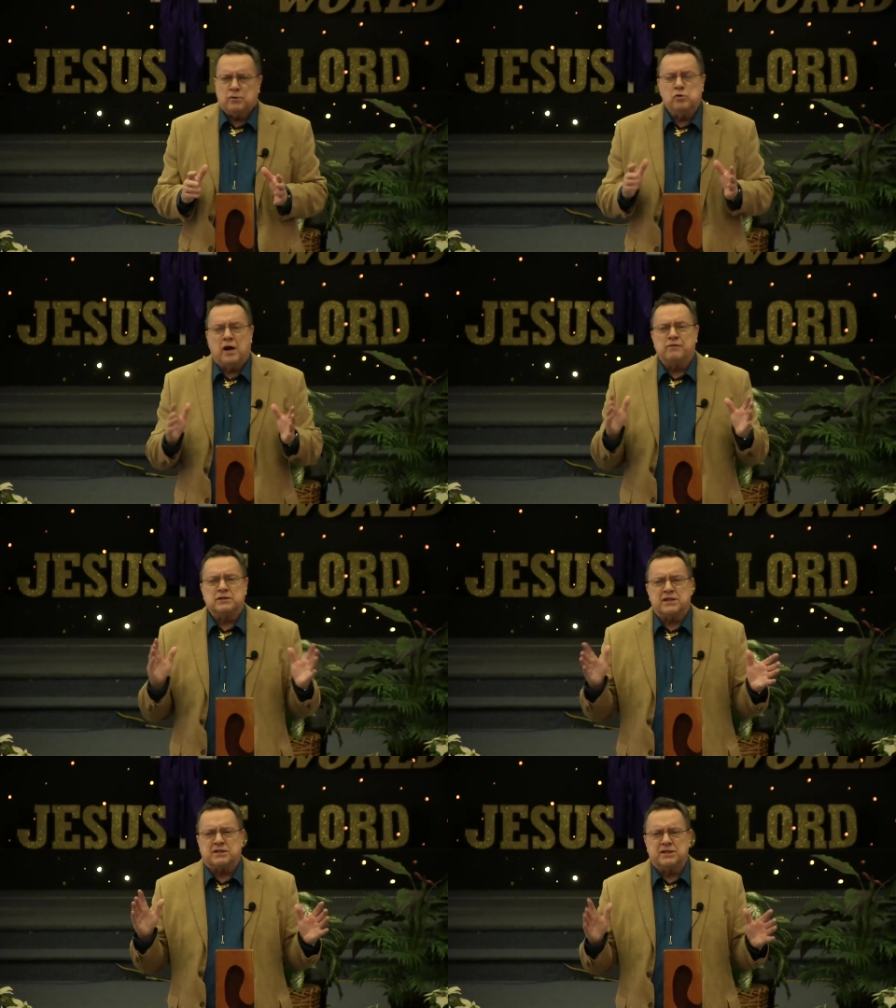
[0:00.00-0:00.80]
whoever
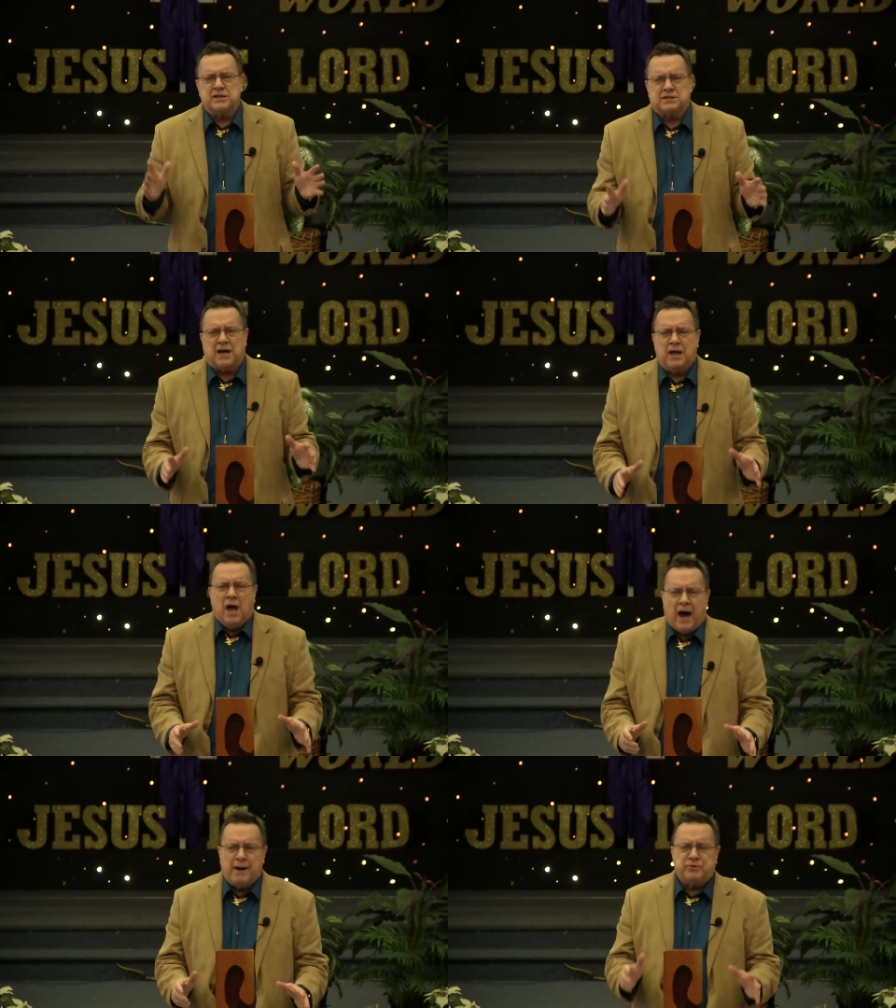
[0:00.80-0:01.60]
is listening to this, God,
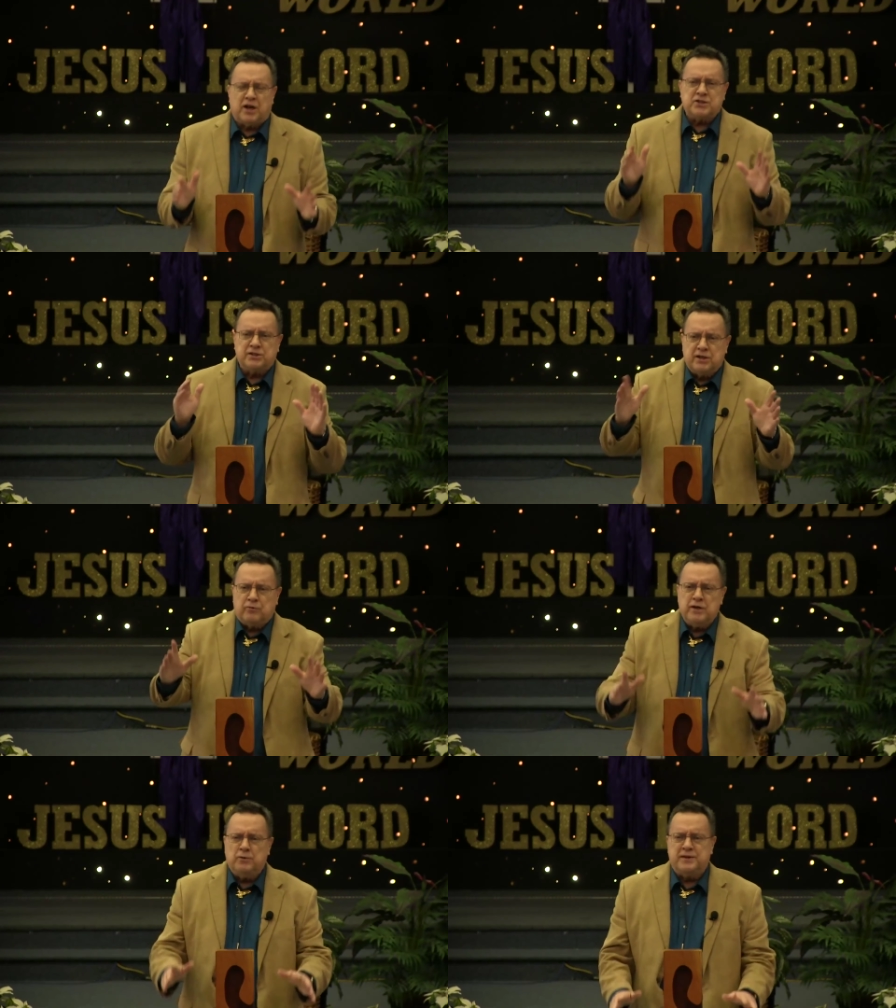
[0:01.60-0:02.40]
I'm touching and
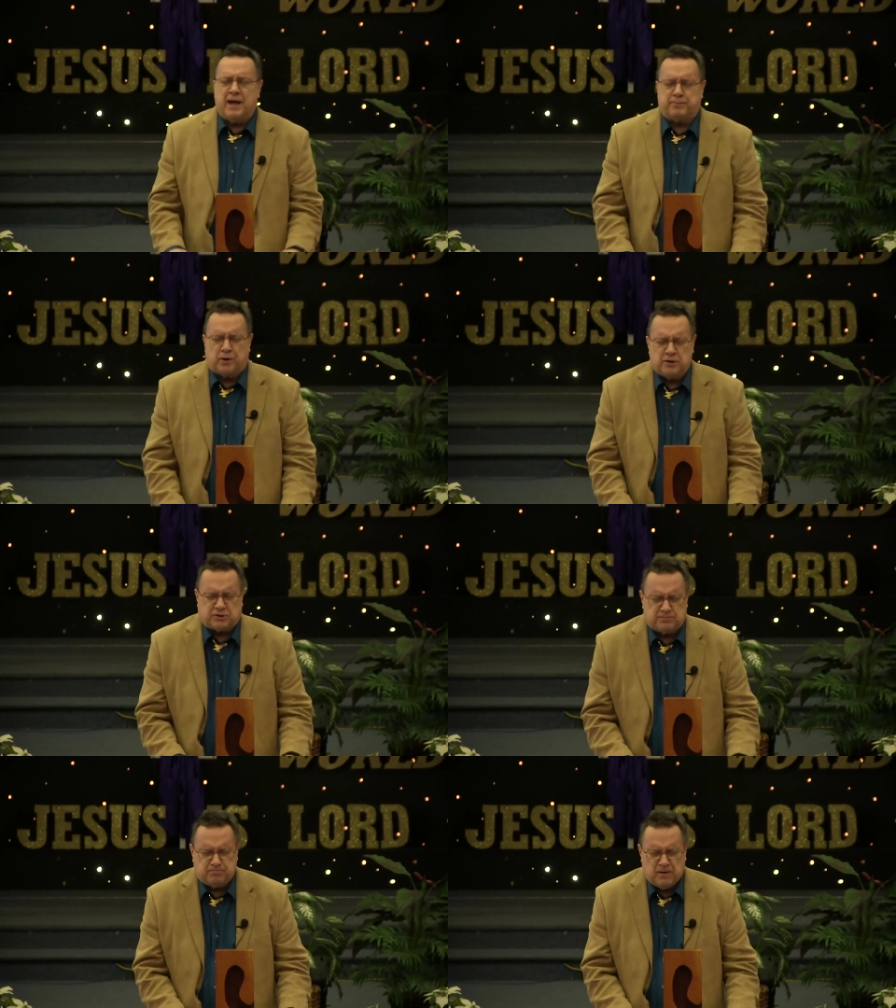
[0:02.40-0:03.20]
agreeing with that
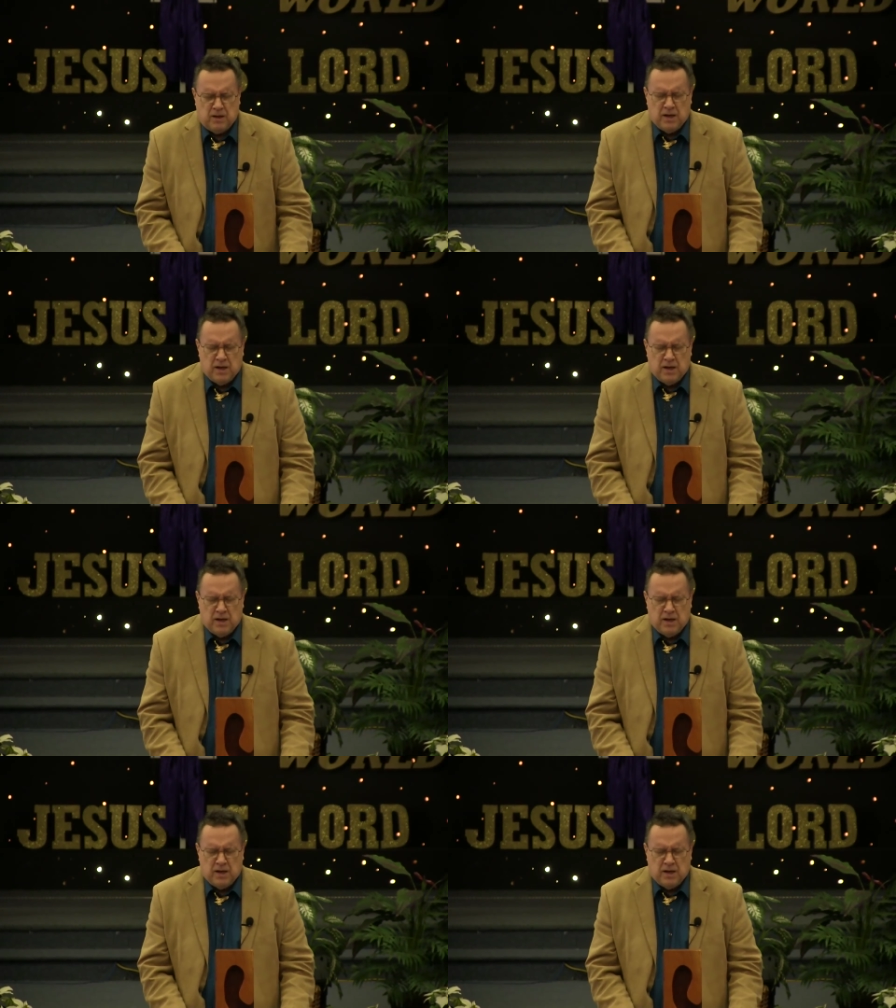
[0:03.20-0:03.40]
person